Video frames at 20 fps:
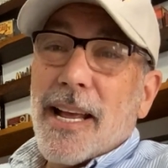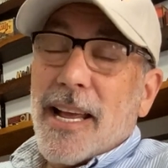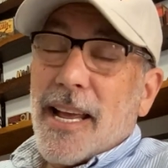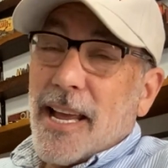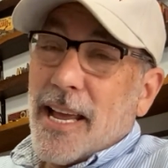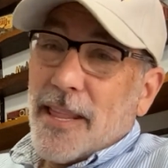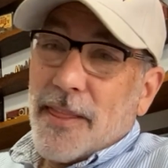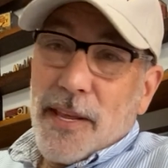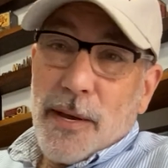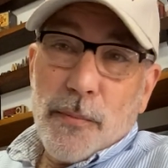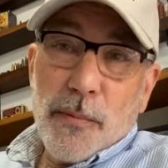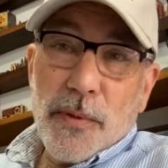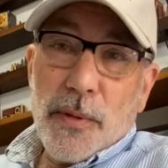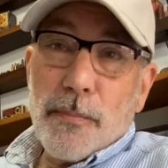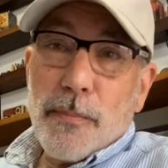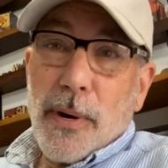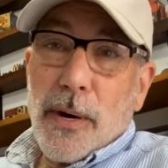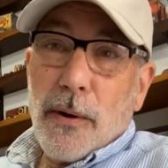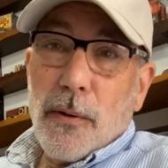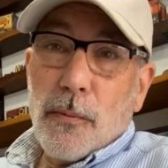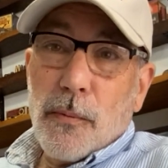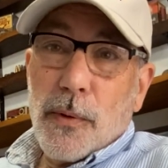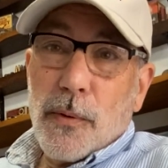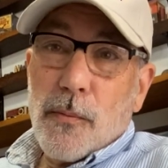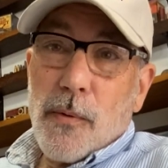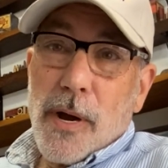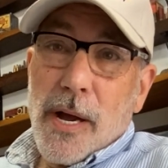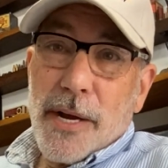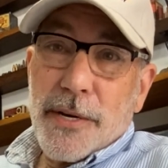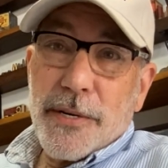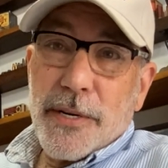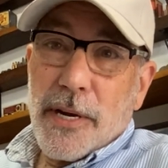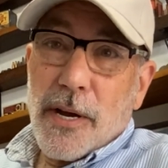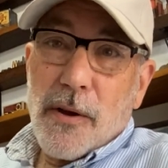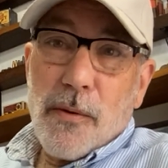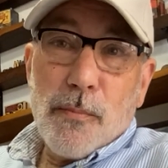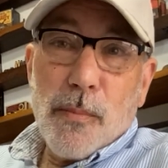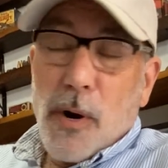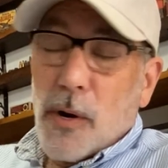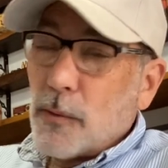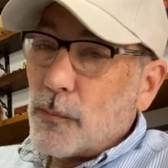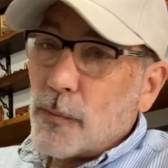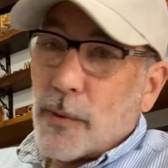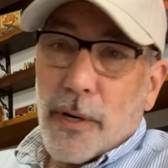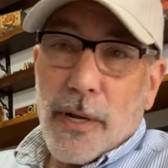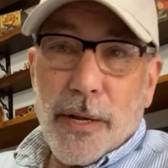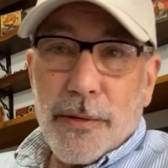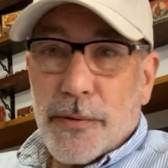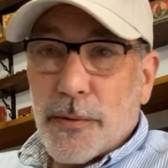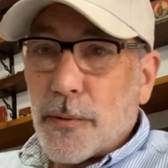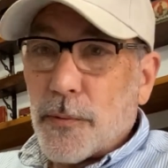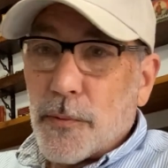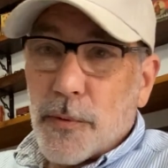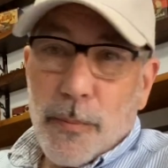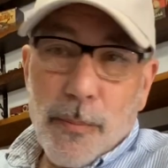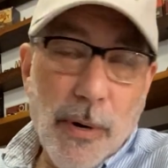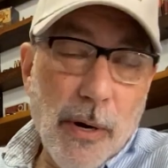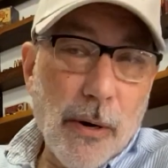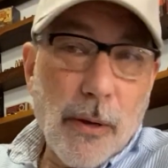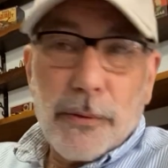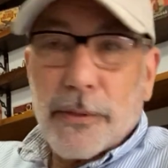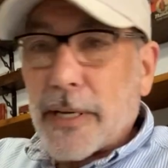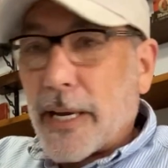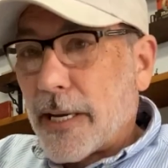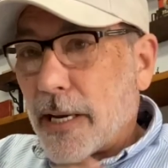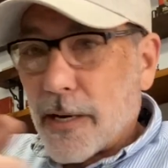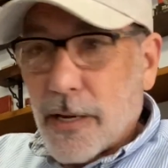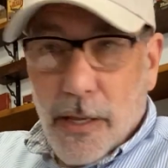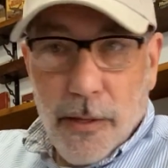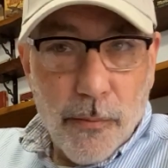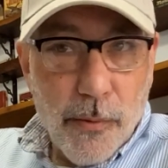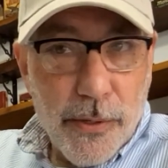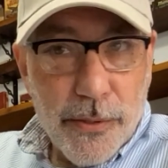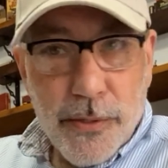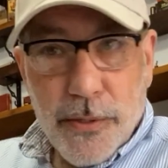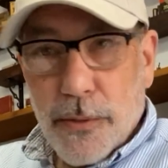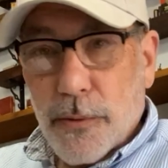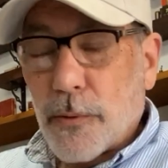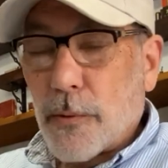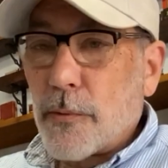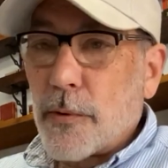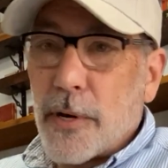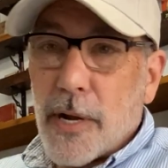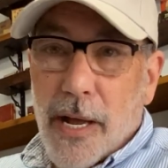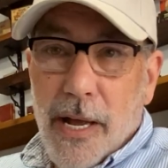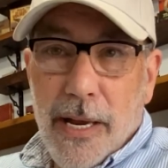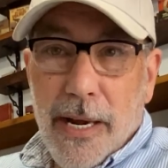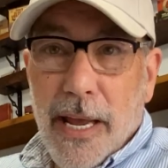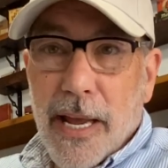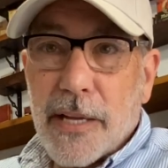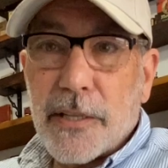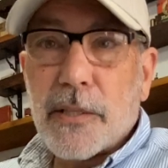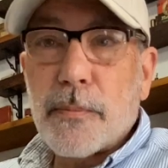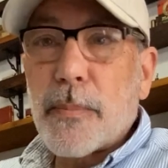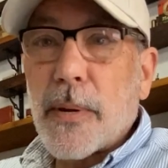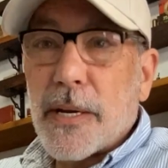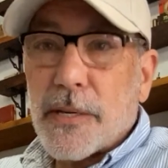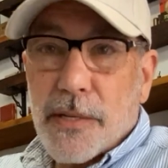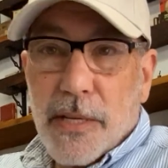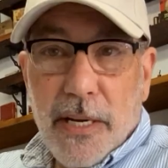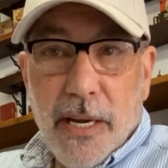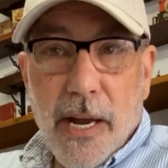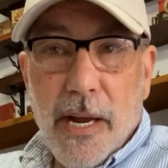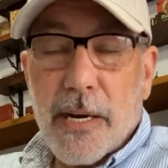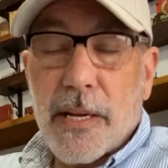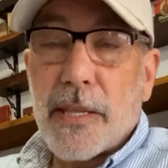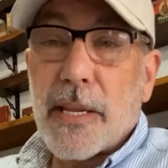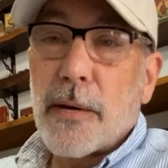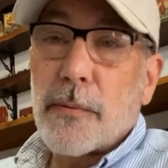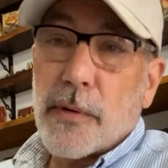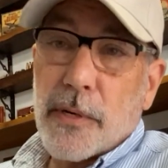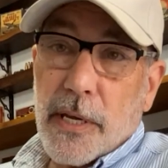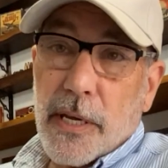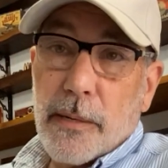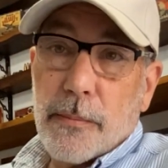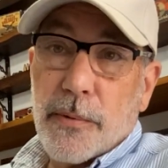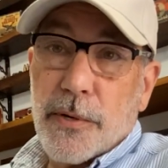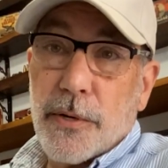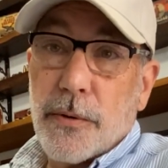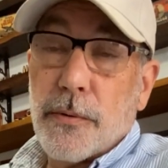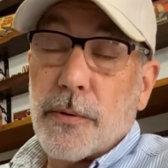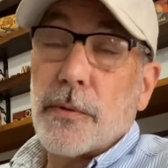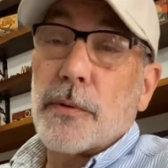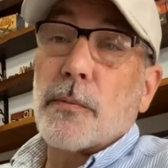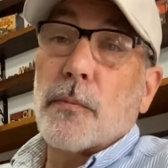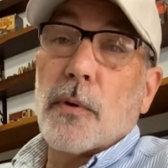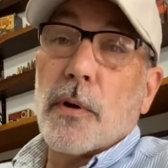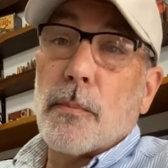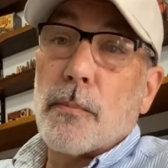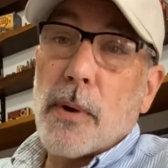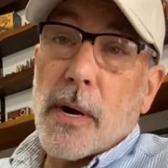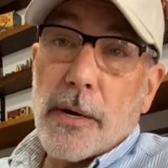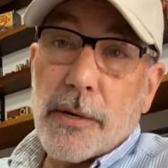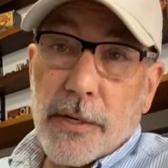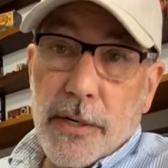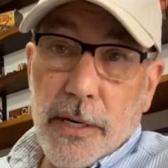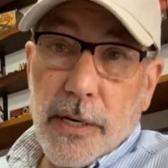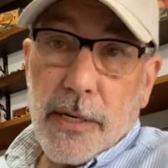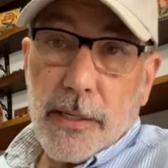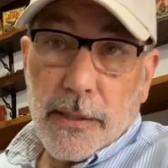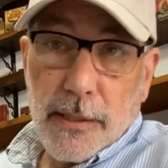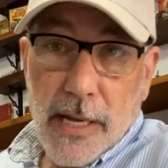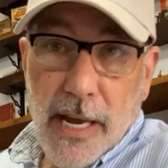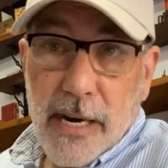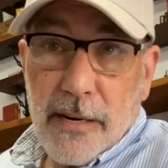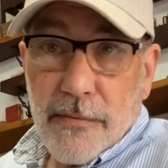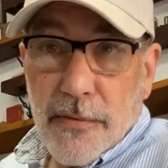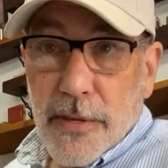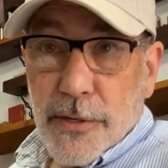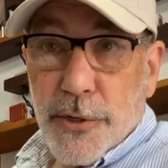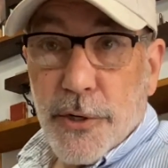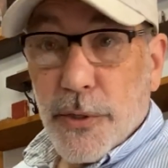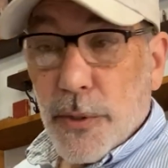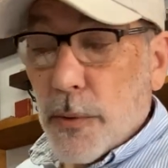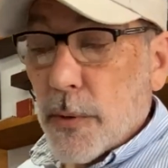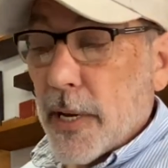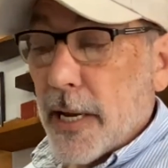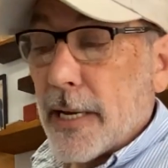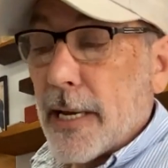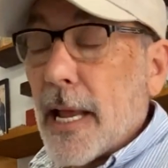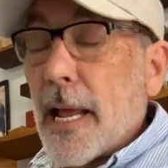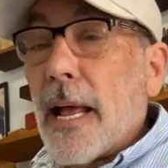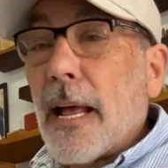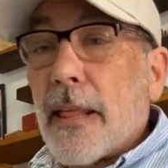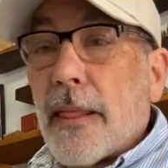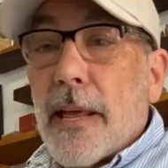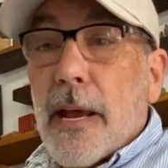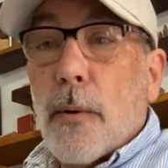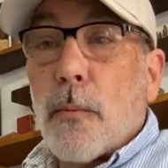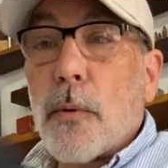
And then when the barrel would wash out, Martin would unscrew the barrel, take another one, screw it on, headspace the gun, and they would keep shooting. Well, Mark did a lot of the shooting that